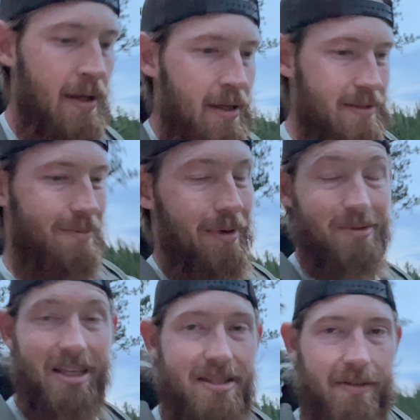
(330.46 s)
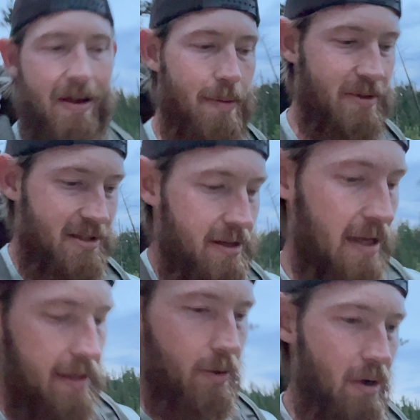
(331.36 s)
sometimes that stuff happens and you
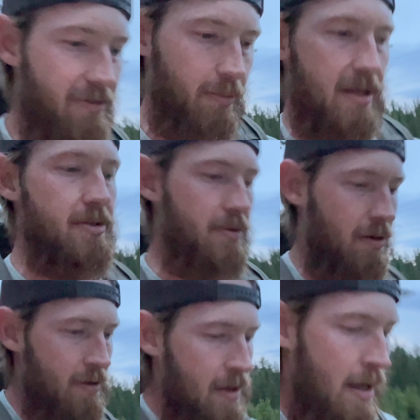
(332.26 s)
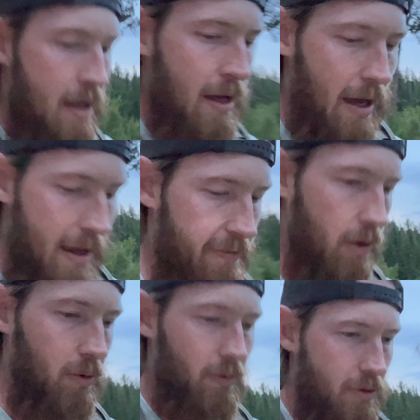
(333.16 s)
can't get away from it. So I have a
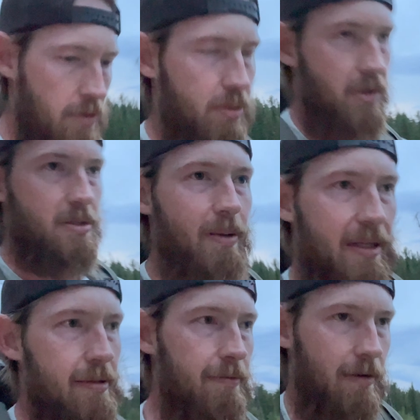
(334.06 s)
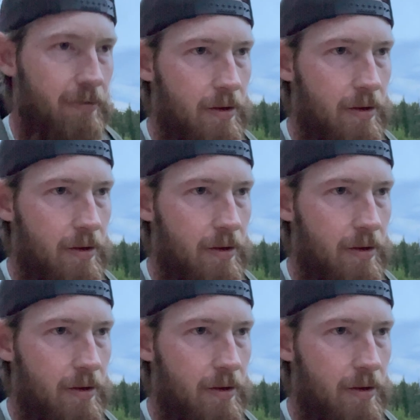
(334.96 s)
whole new perspective of